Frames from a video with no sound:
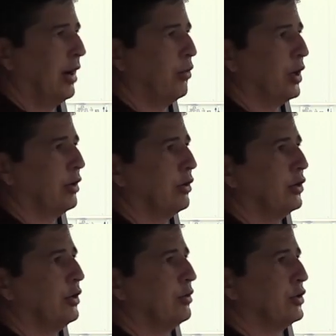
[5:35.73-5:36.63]
What
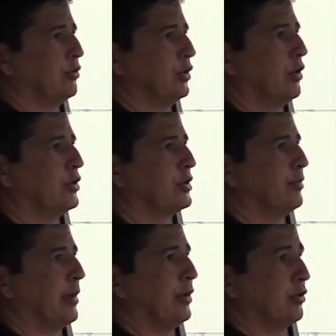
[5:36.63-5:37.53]
it'll do is you'll
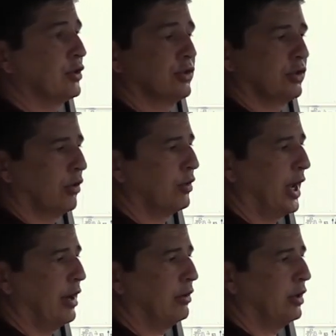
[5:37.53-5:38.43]
notice maybe you'll slow
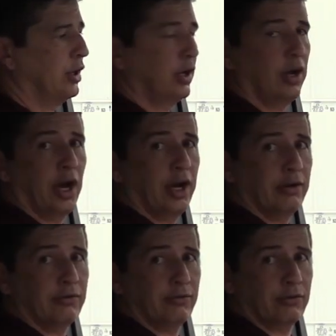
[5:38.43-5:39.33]
down
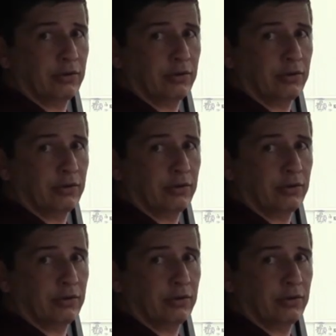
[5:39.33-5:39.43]
a